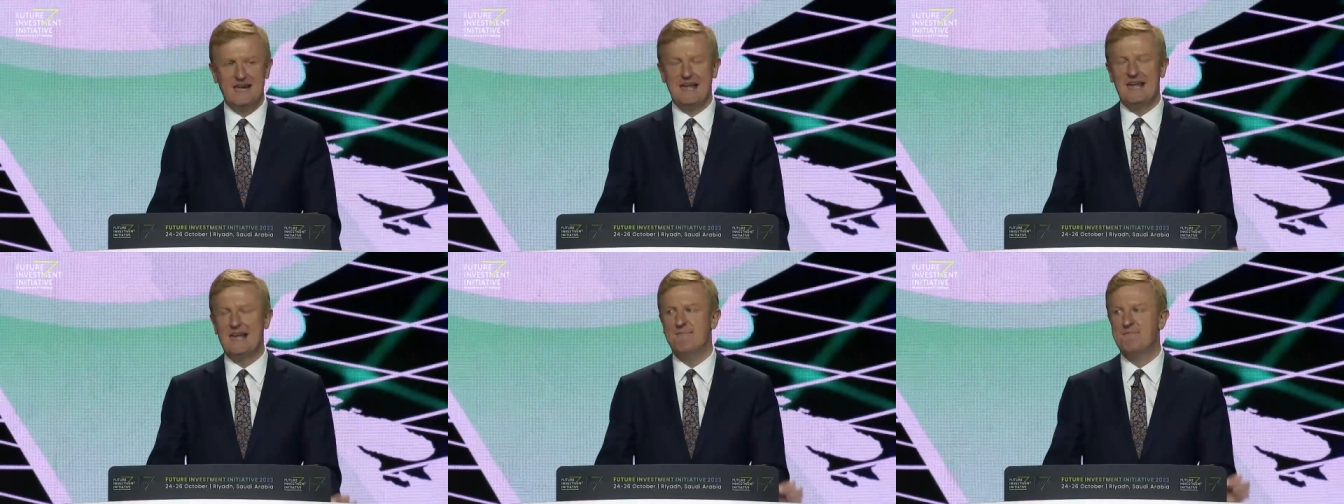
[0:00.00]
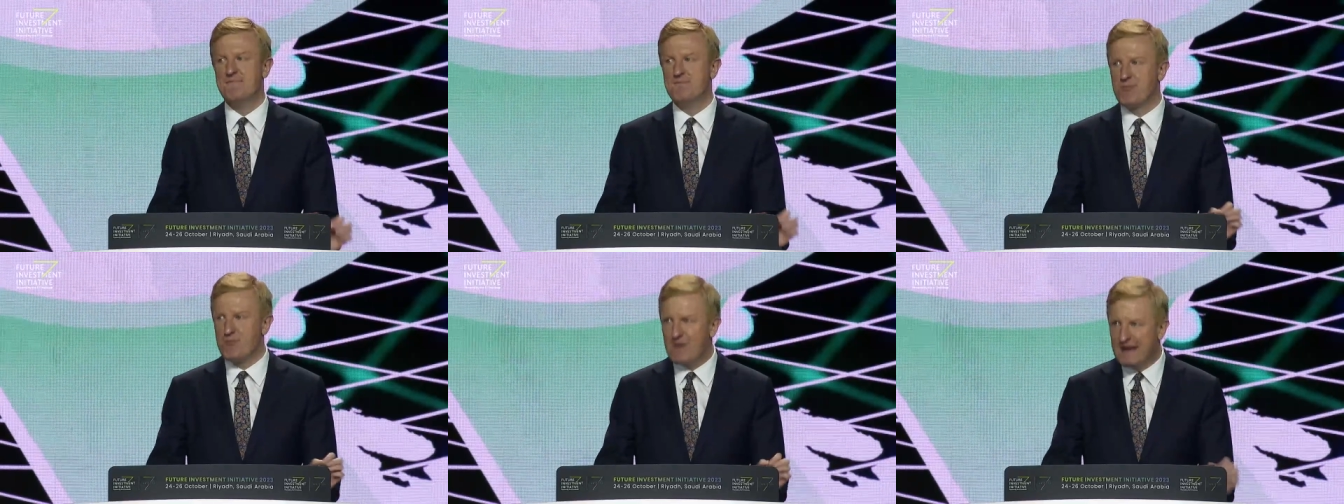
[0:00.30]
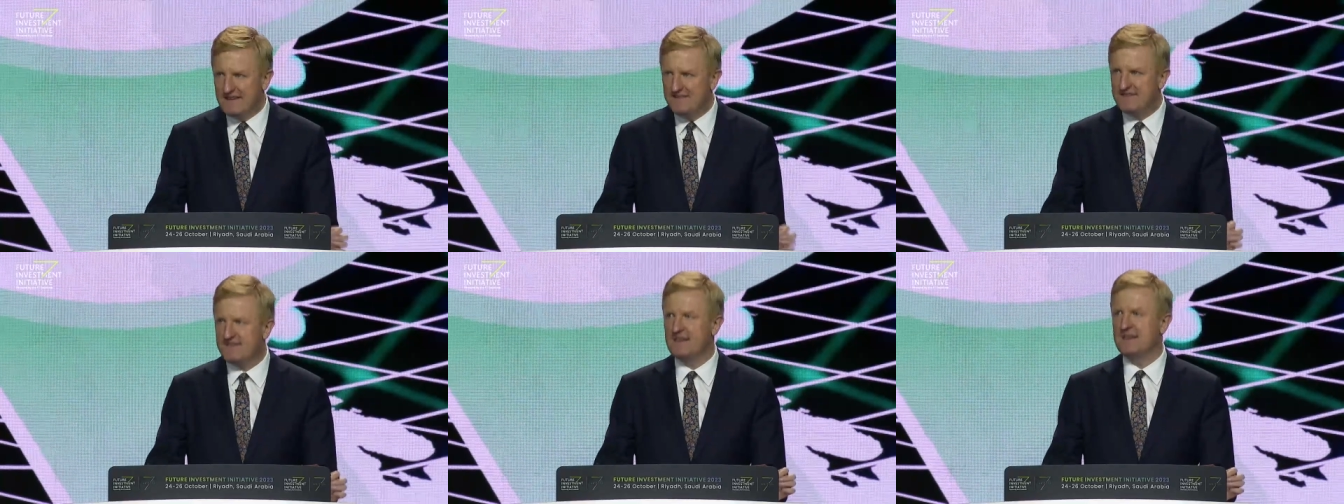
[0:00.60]

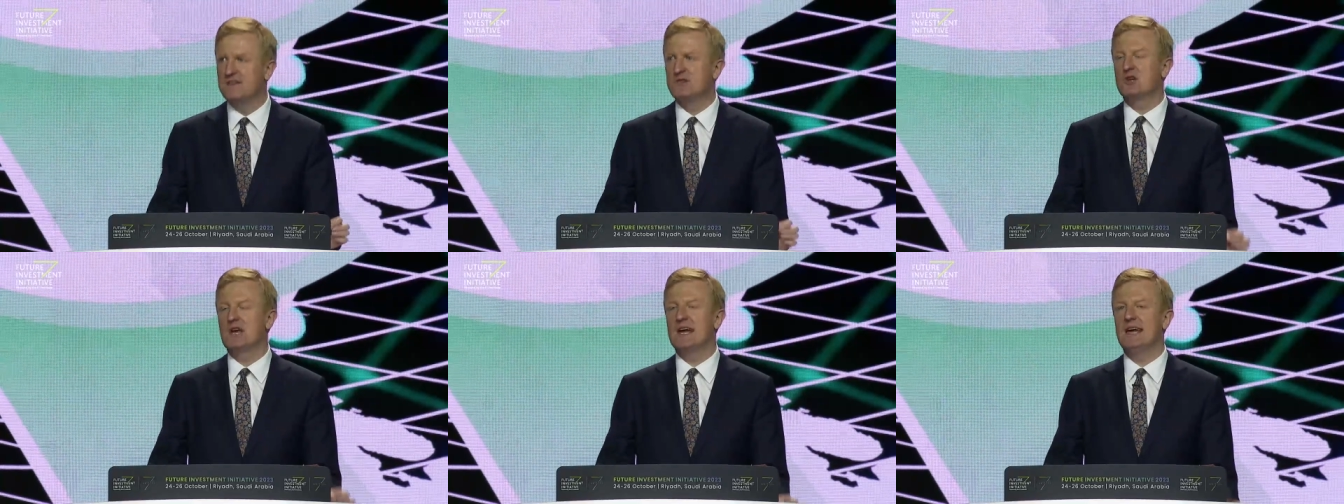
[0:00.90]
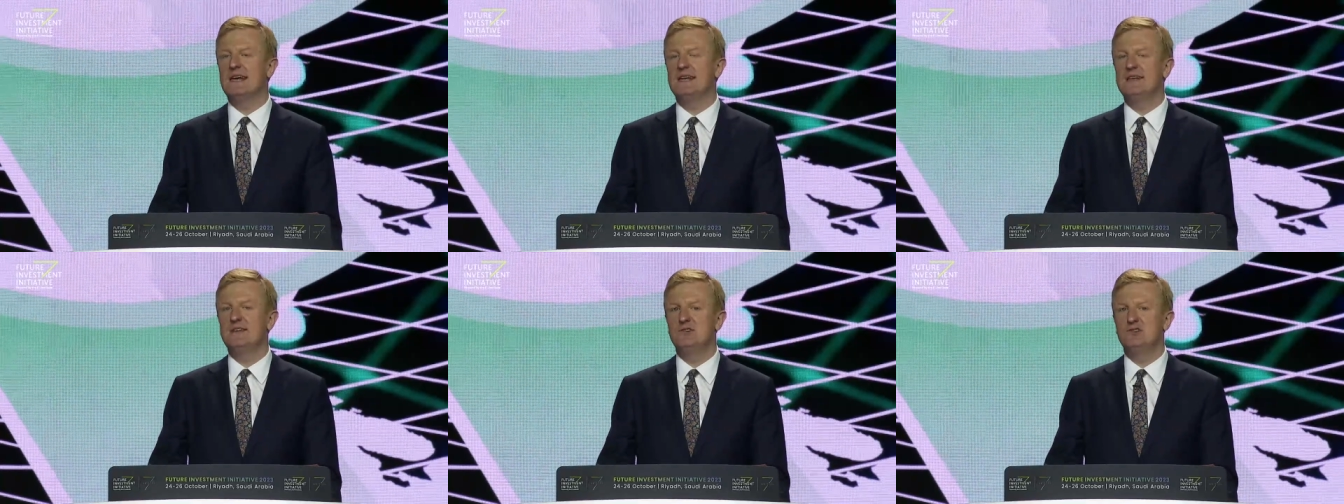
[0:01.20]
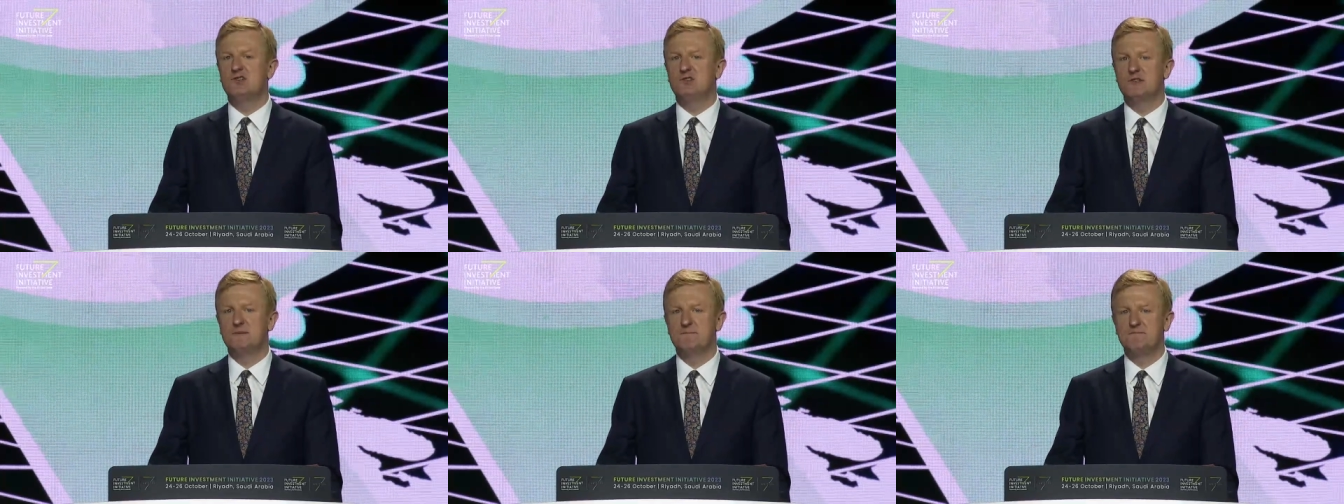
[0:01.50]
embracing
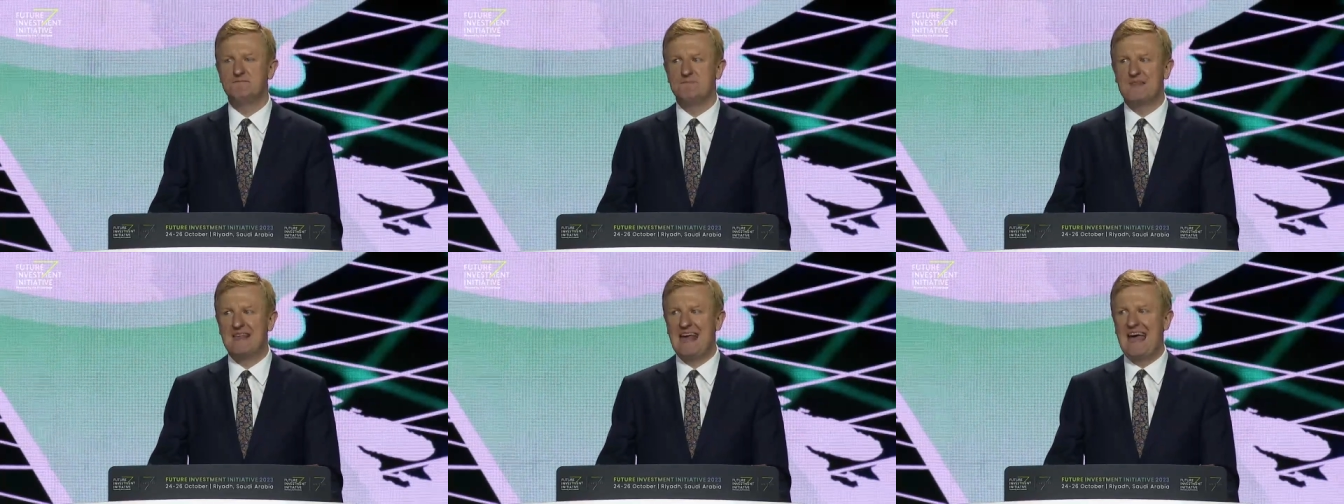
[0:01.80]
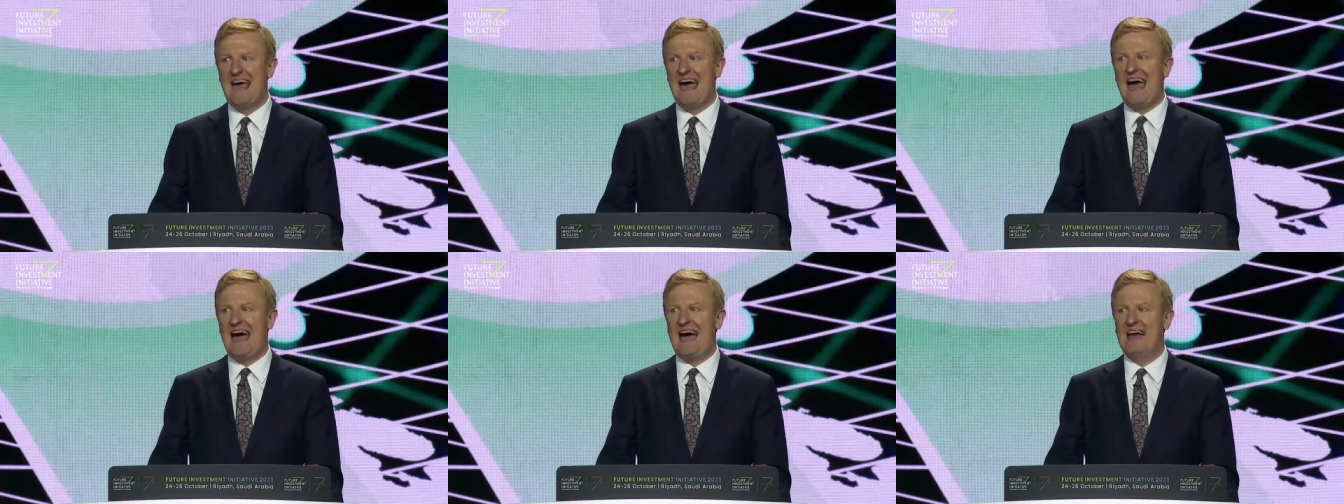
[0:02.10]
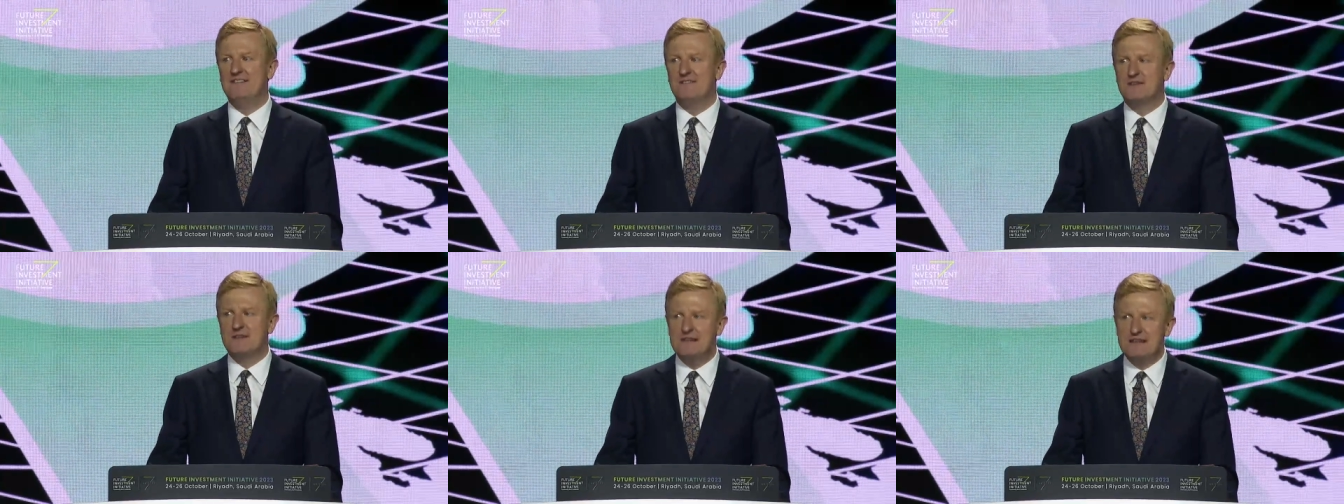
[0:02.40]
change and